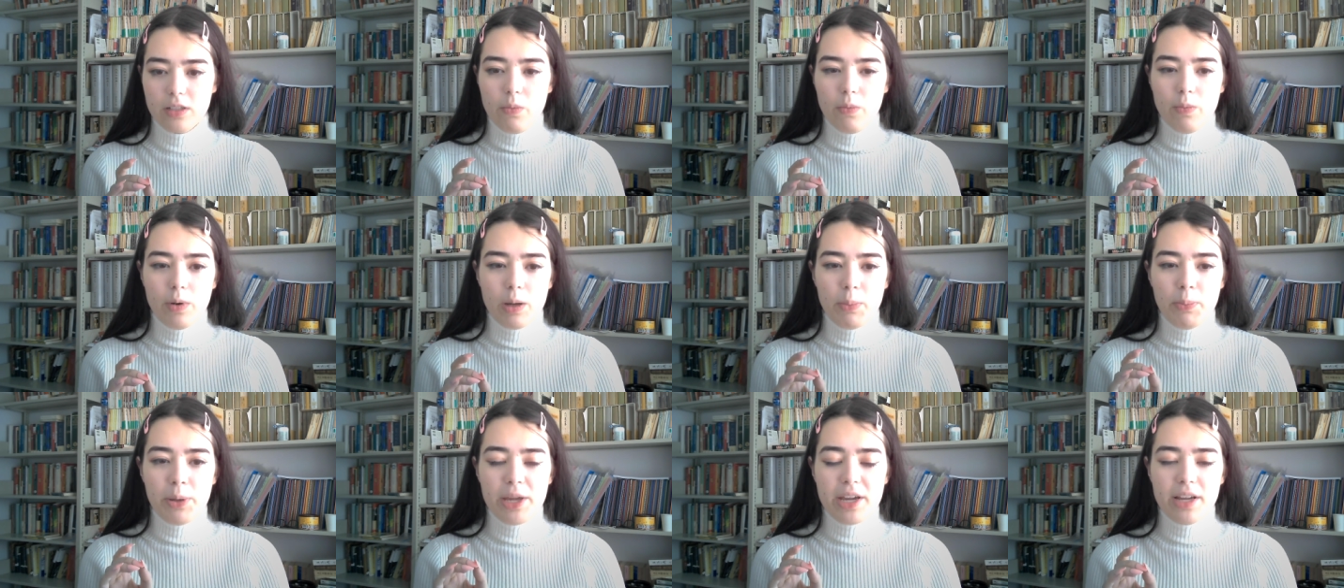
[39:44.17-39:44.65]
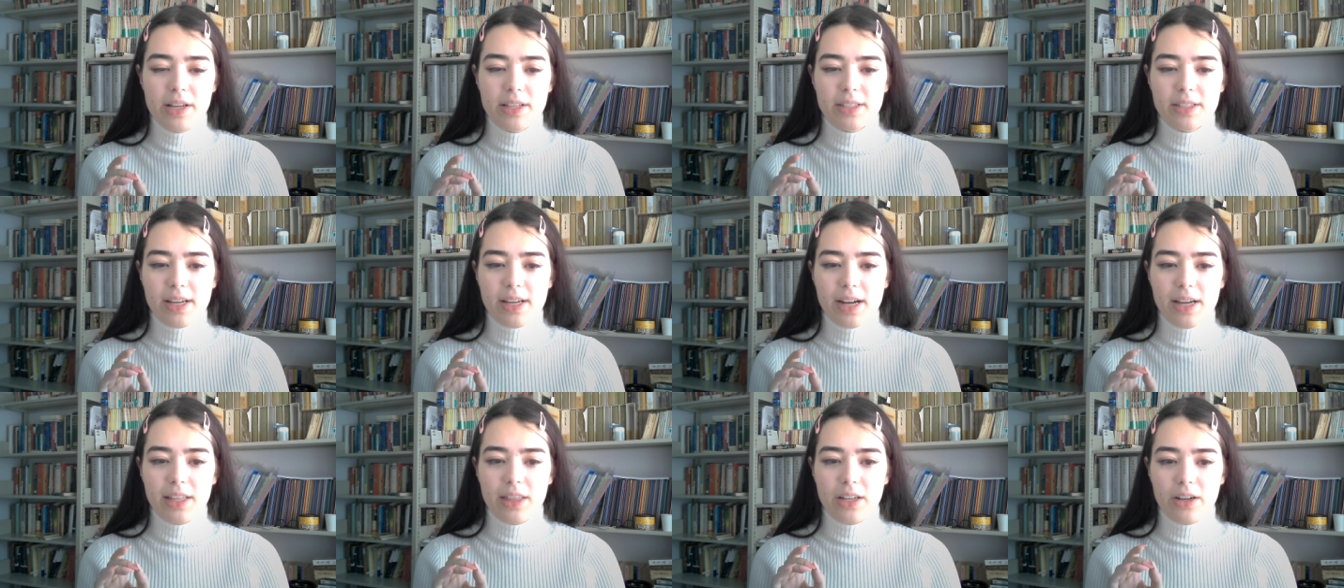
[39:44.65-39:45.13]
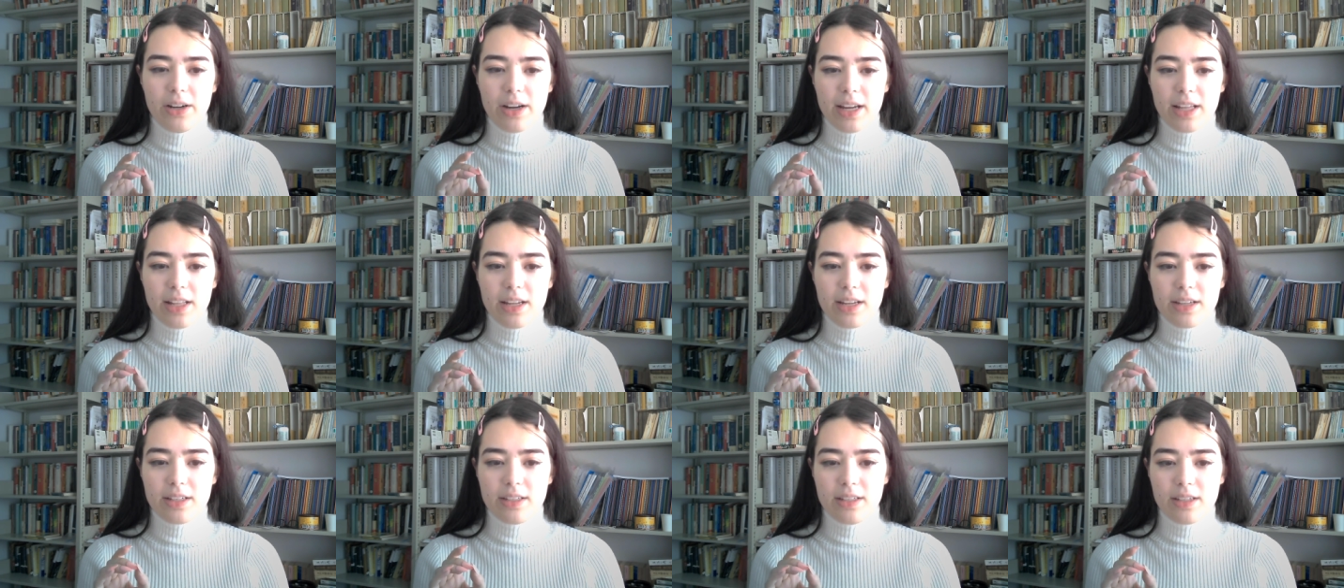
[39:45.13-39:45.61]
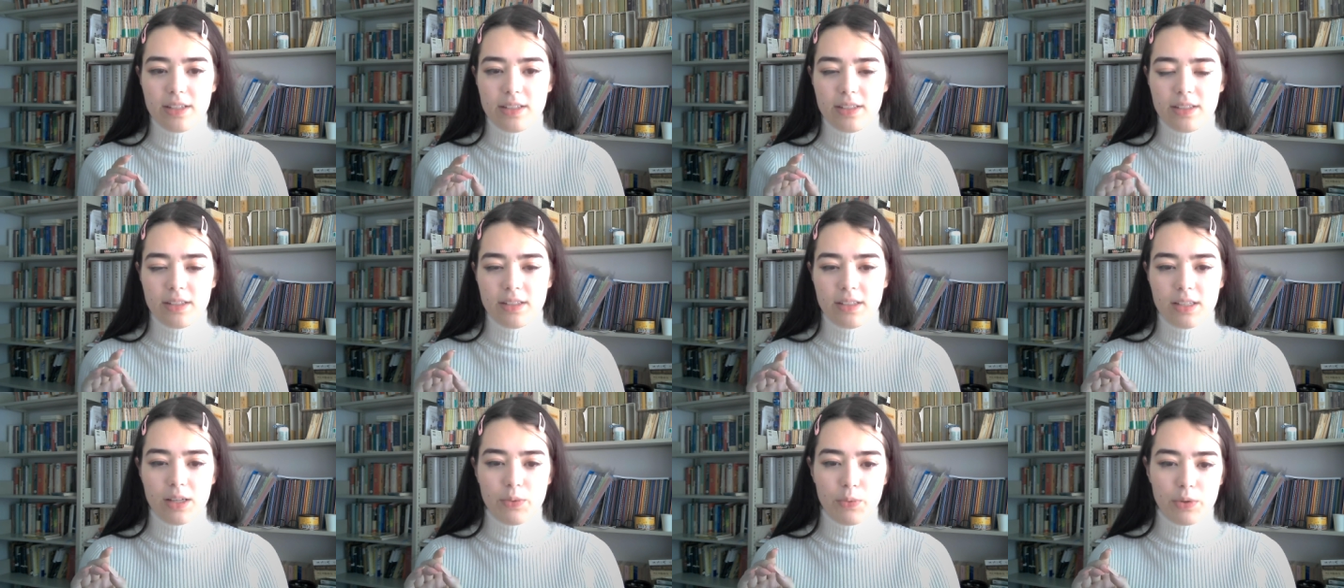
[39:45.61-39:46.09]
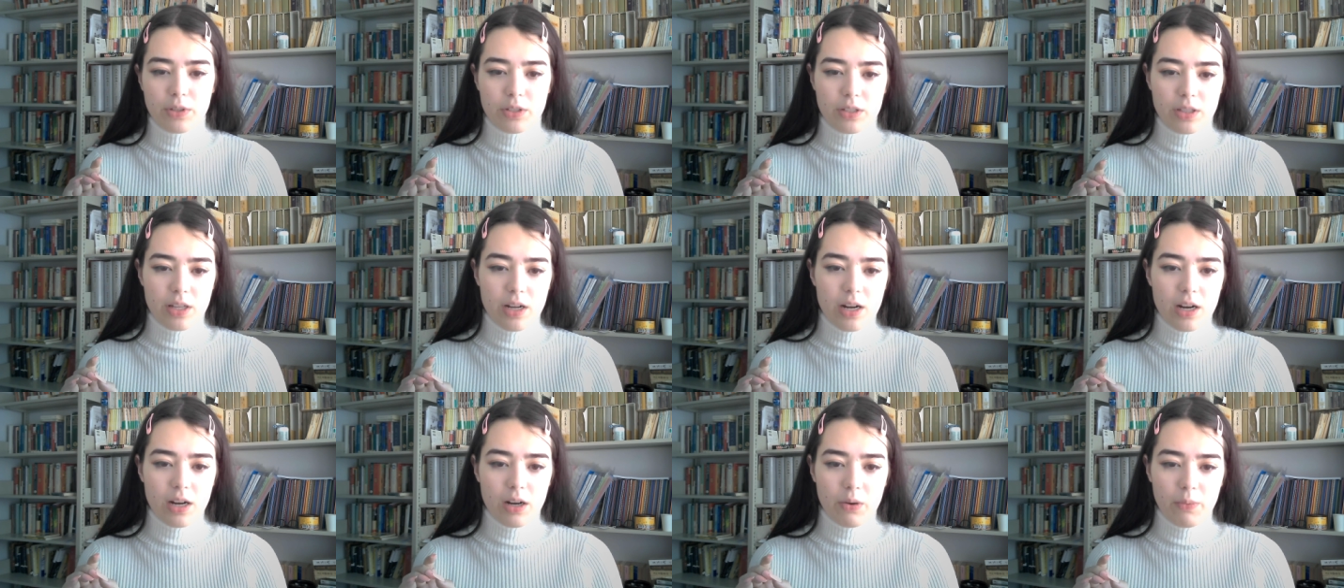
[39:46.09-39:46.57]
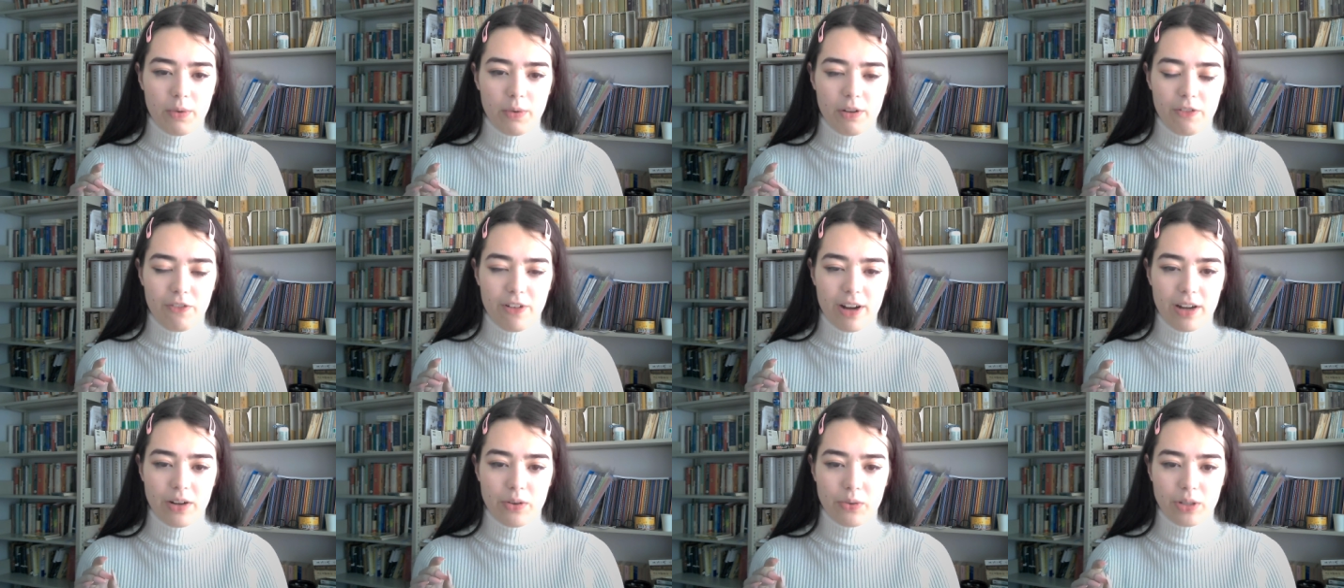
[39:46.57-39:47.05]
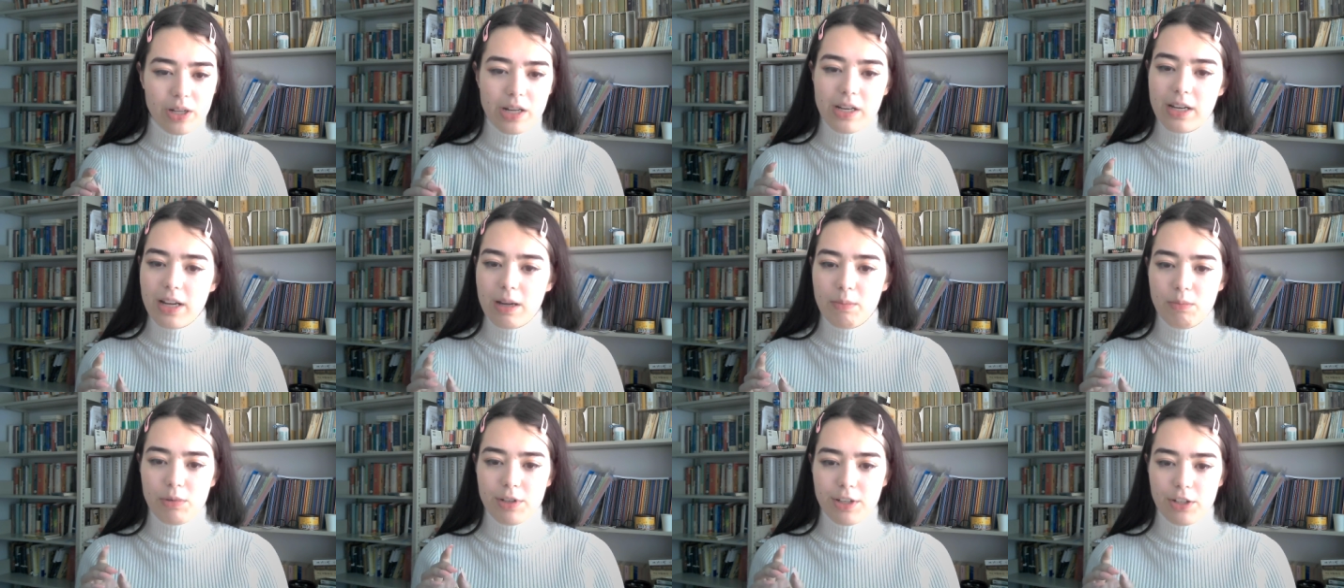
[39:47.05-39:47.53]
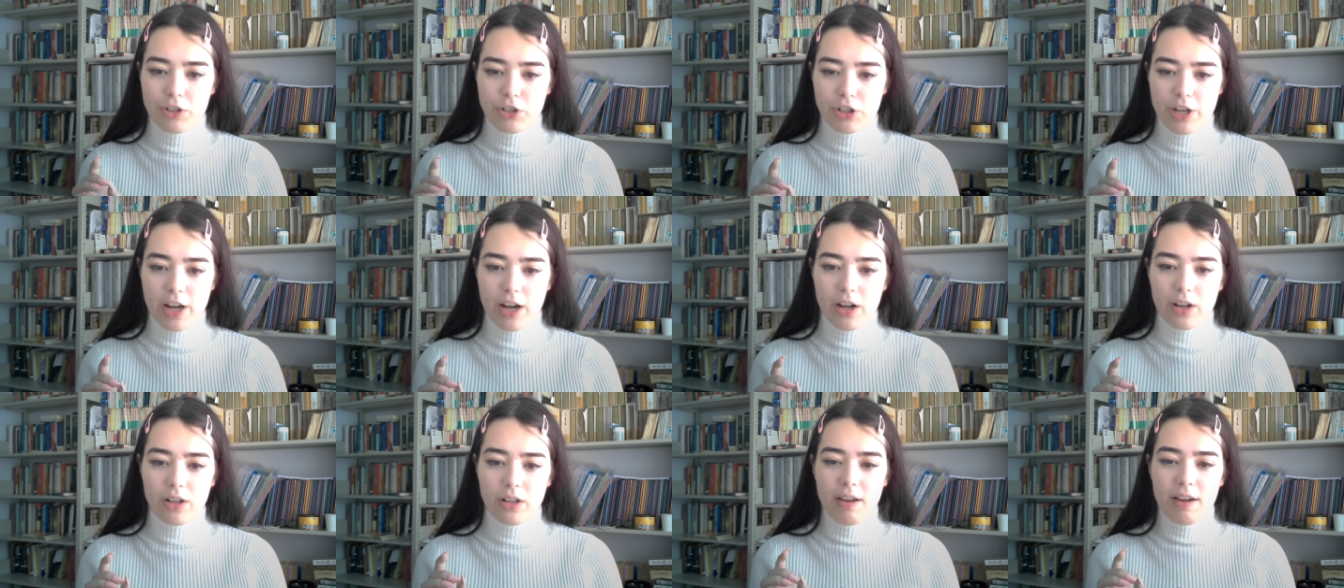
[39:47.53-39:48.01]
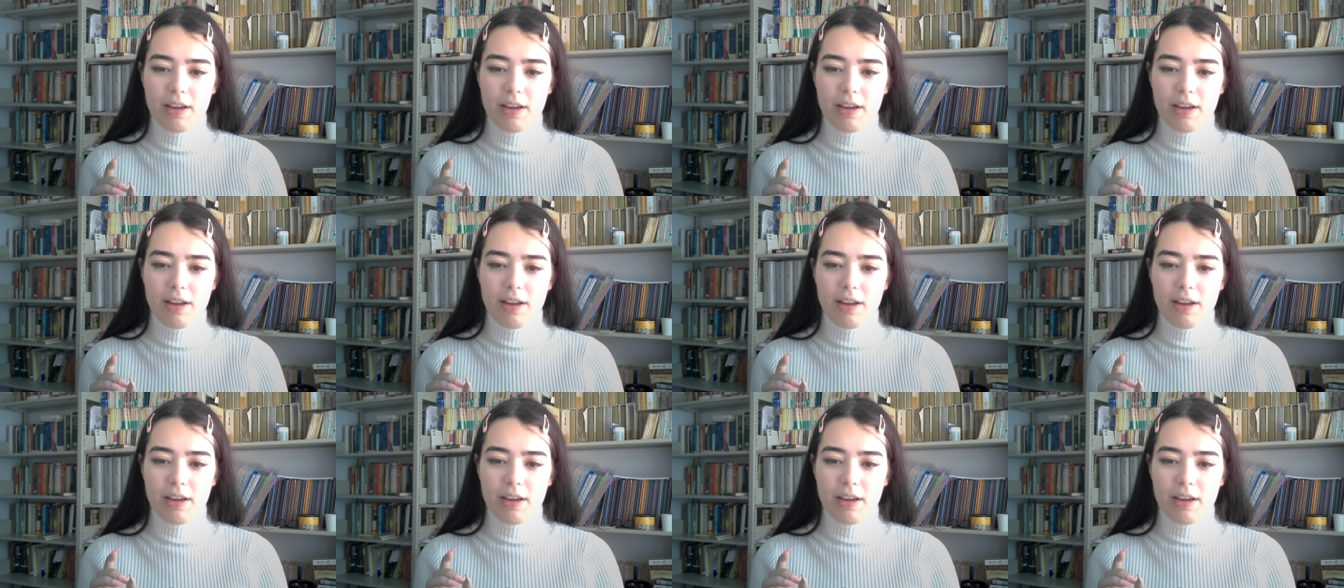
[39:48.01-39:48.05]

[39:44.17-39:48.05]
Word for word: When we peek inside their aliases to see what's there, we find only an empty shell.